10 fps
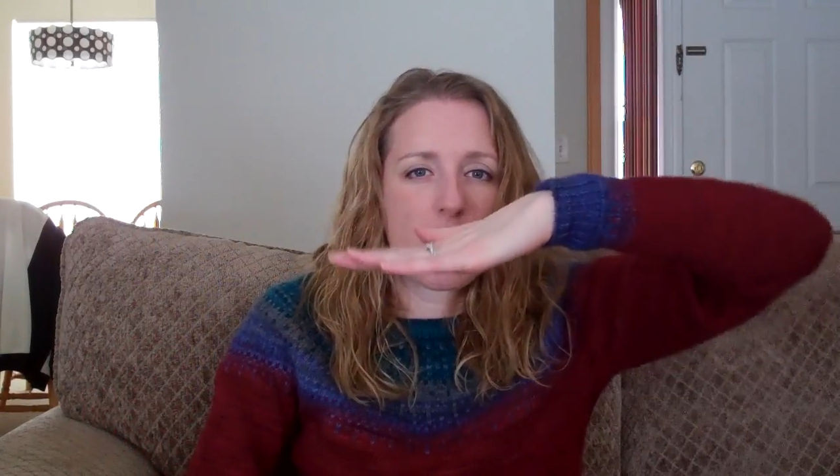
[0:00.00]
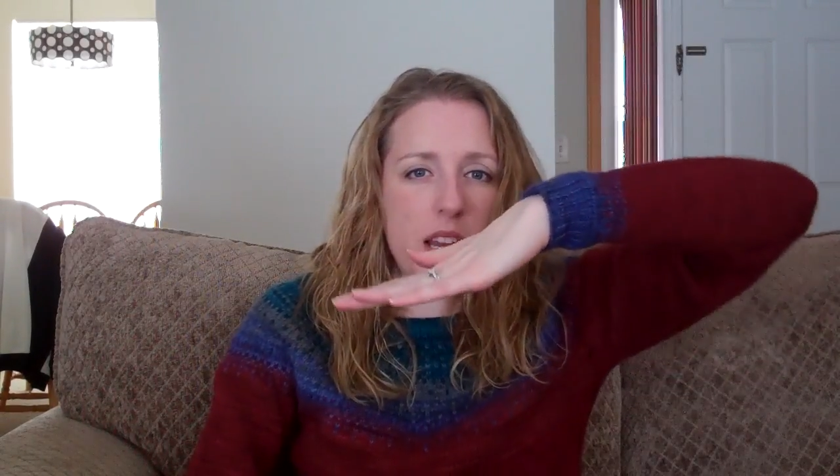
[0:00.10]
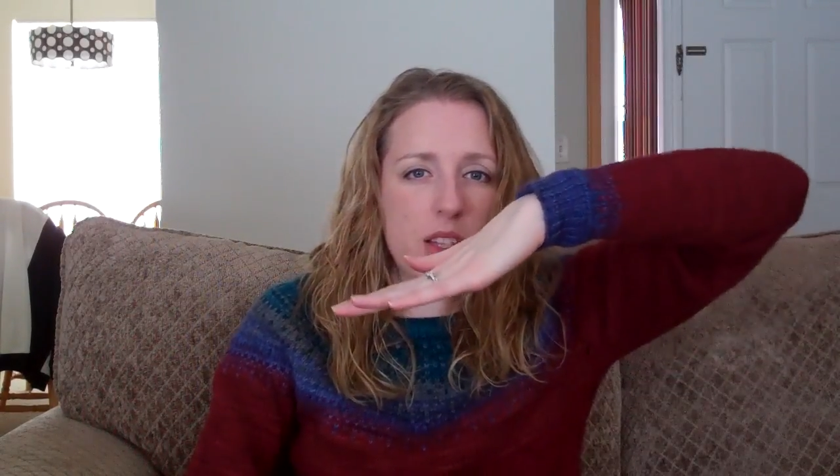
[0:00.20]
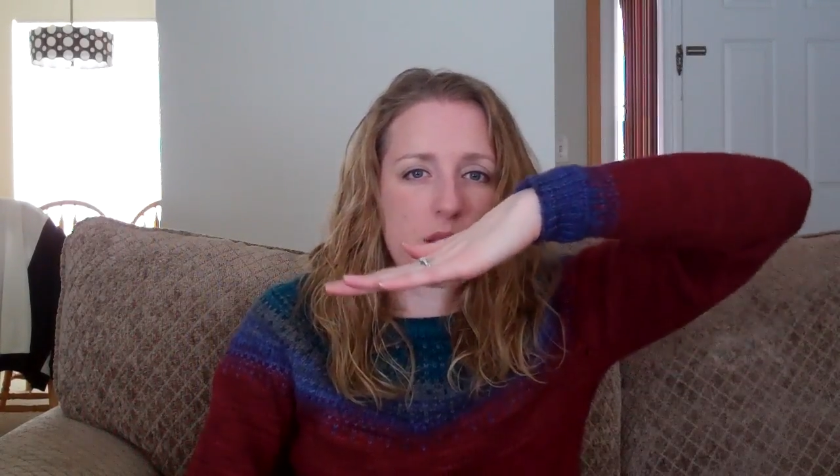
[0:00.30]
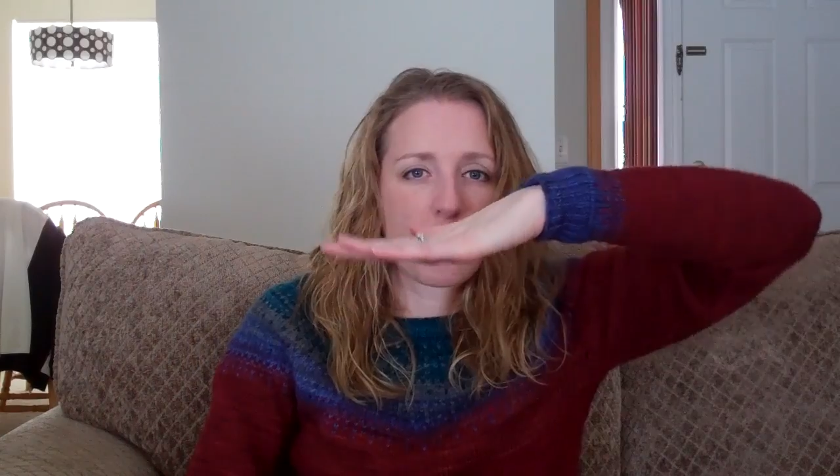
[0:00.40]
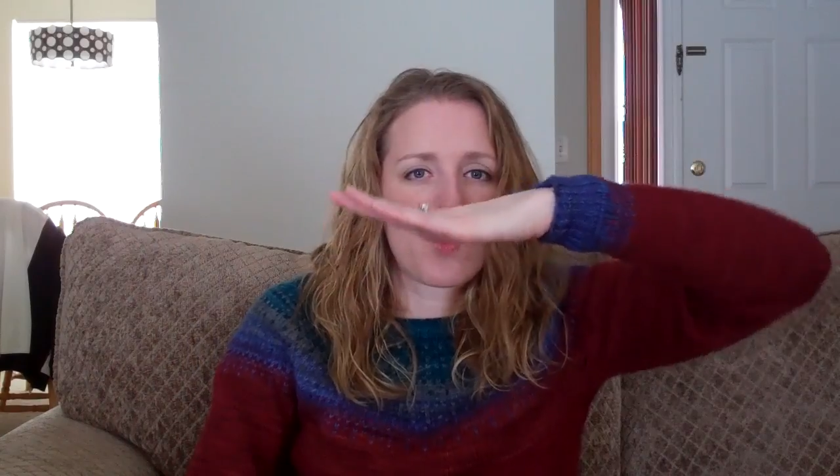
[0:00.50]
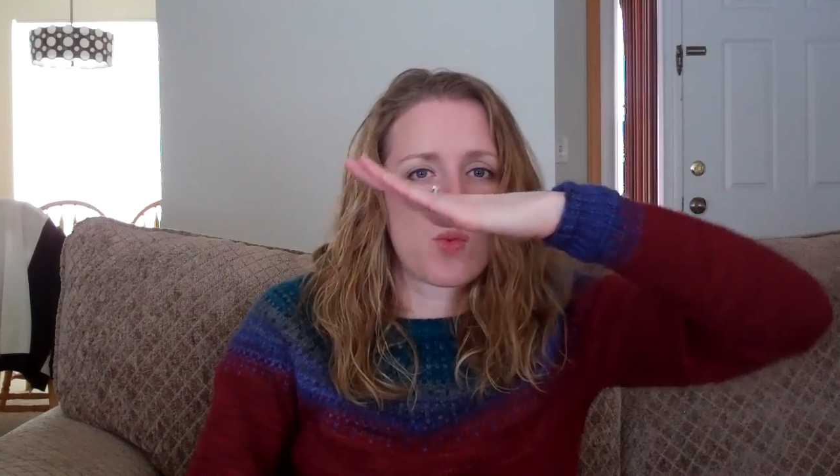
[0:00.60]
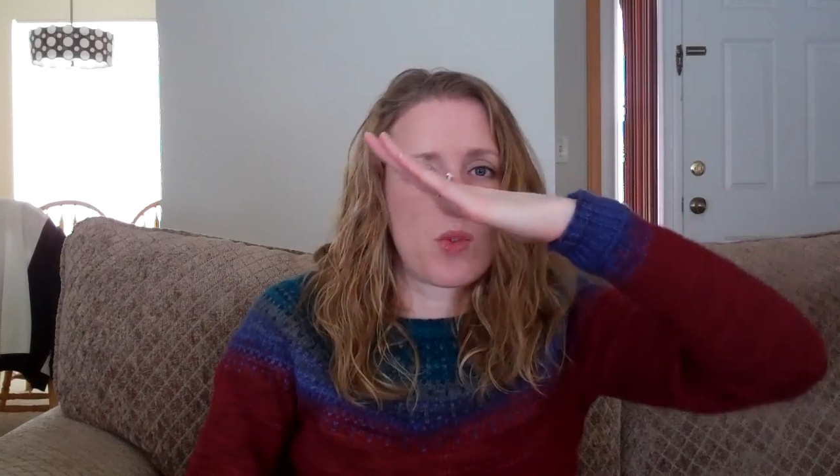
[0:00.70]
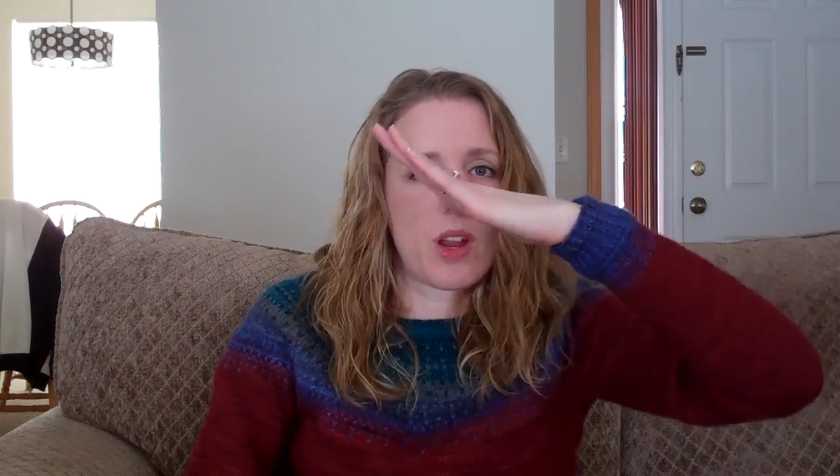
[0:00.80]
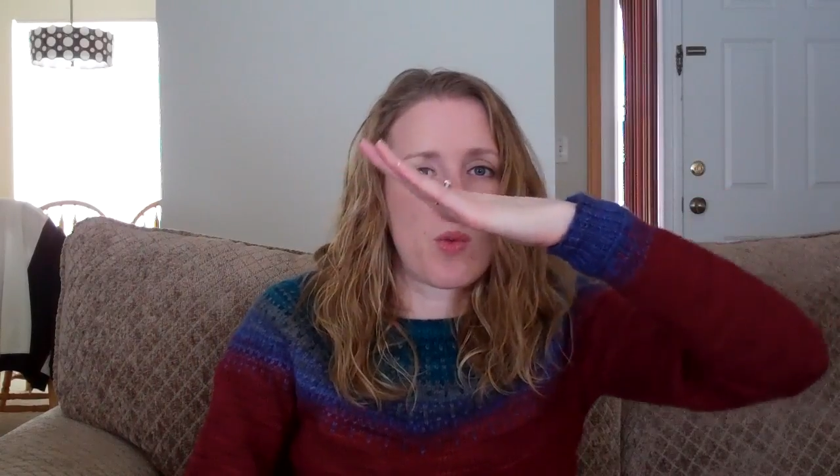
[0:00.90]
and
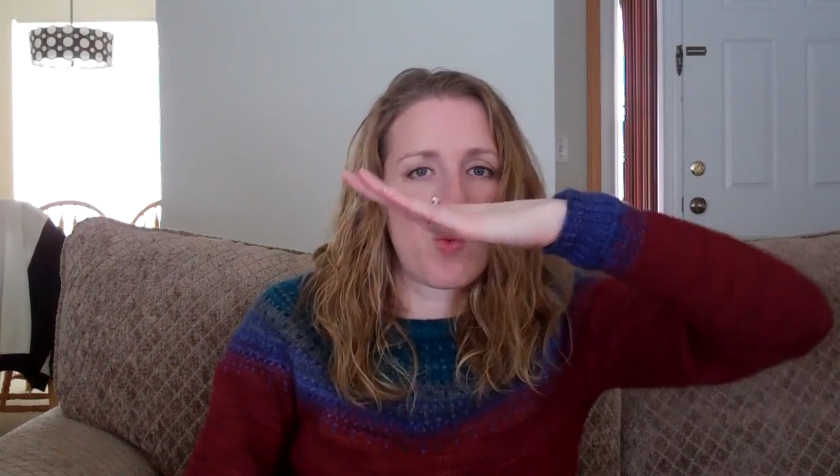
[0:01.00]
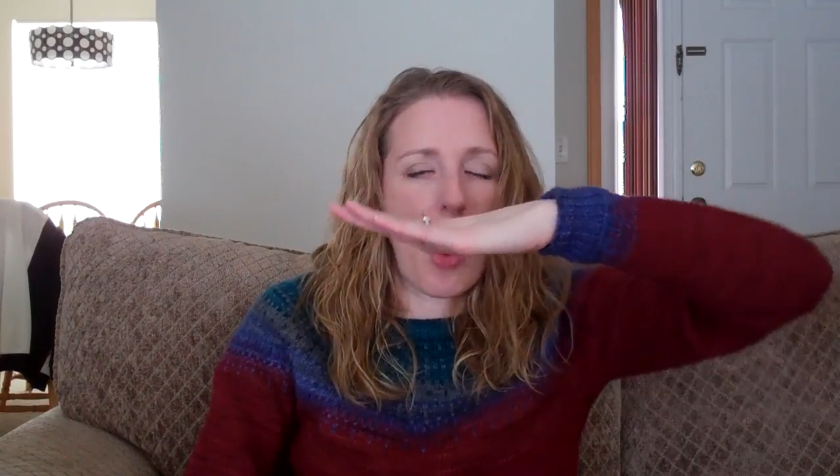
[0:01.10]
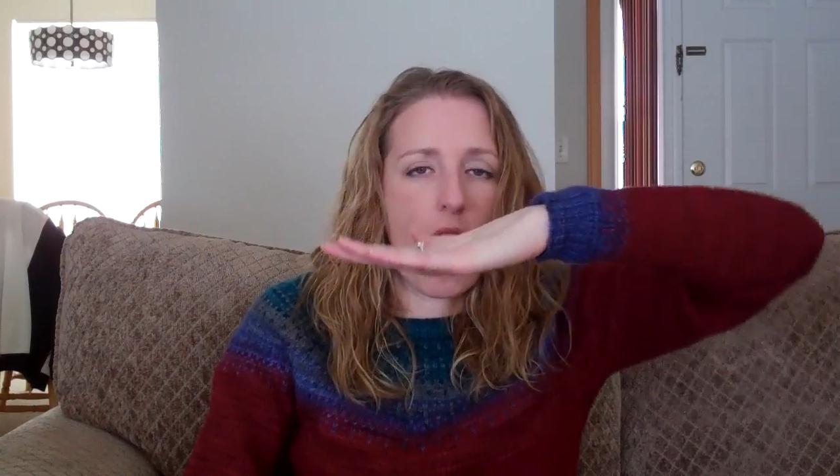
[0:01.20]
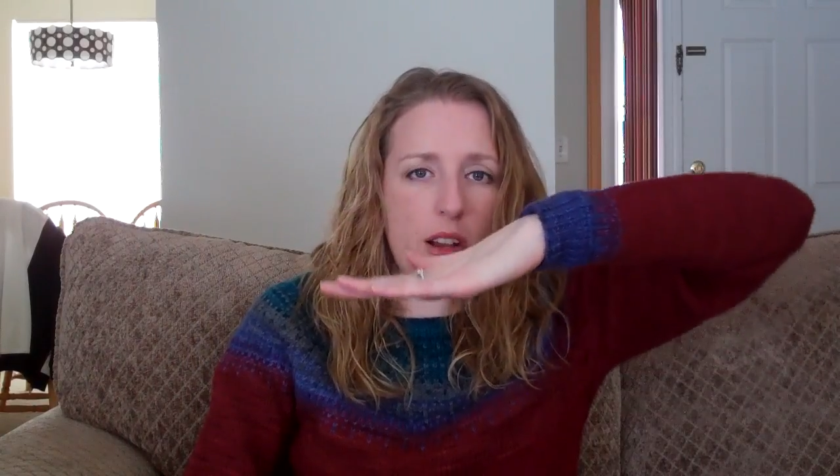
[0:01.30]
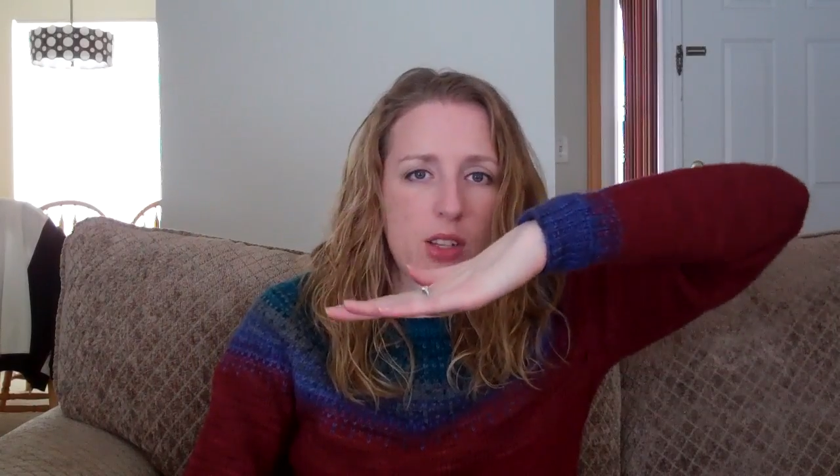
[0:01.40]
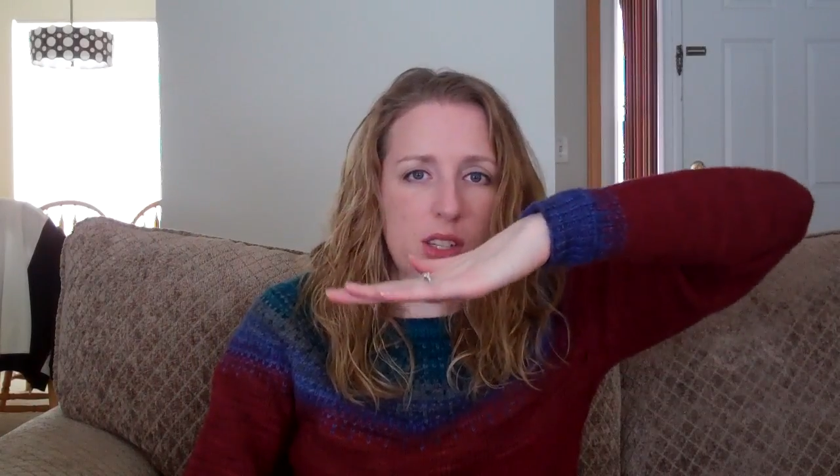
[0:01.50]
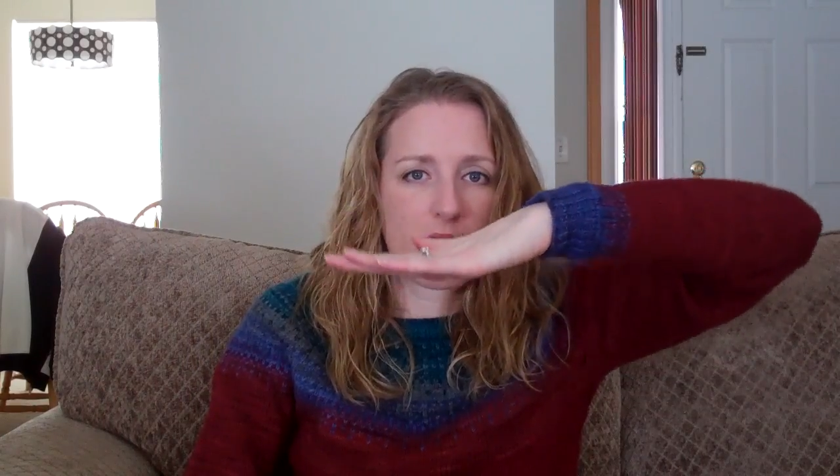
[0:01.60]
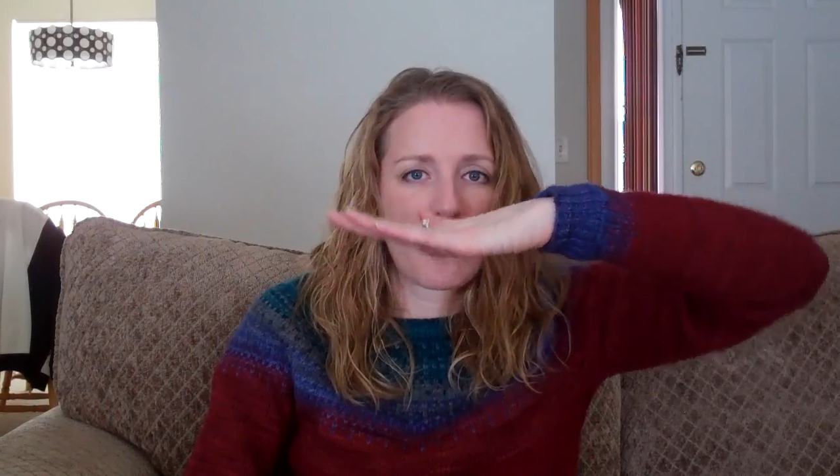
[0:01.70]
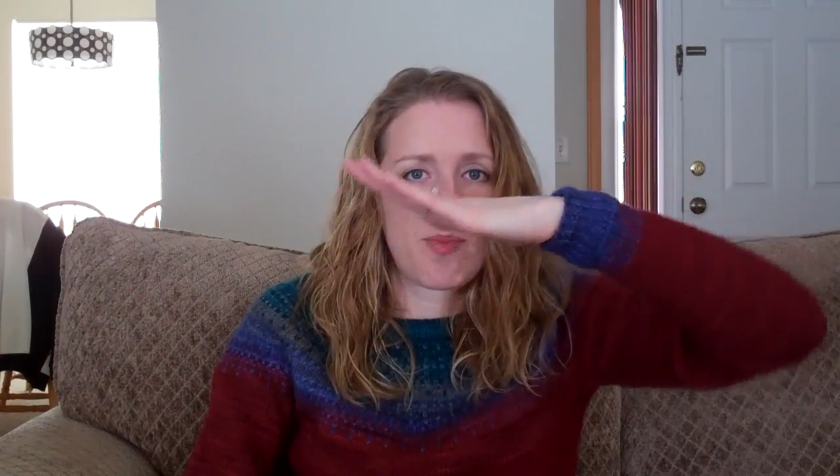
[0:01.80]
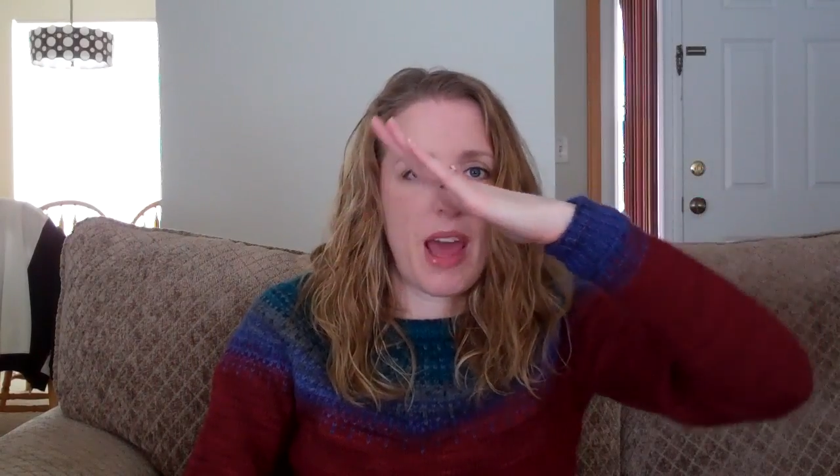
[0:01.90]
it
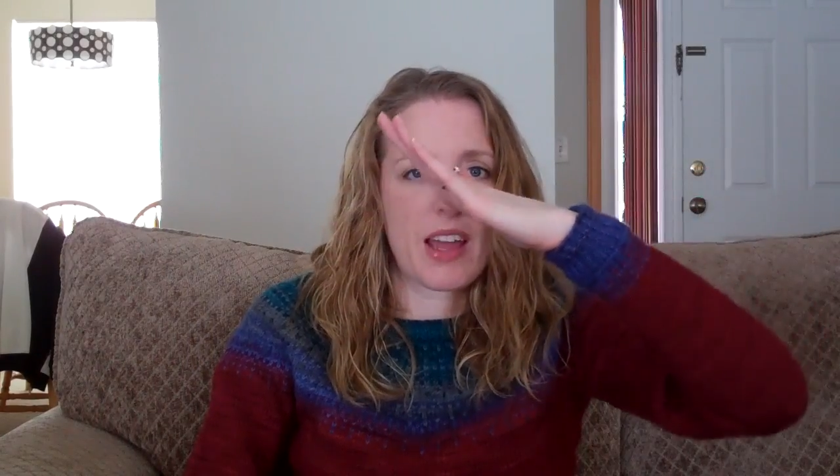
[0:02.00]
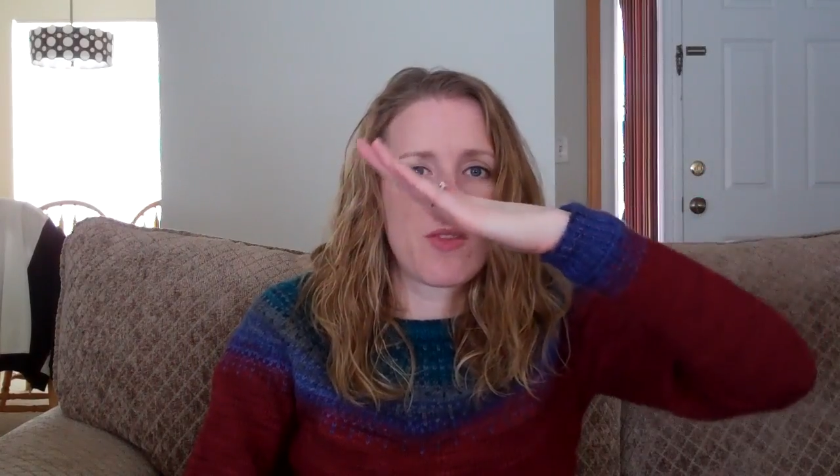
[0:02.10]
rocks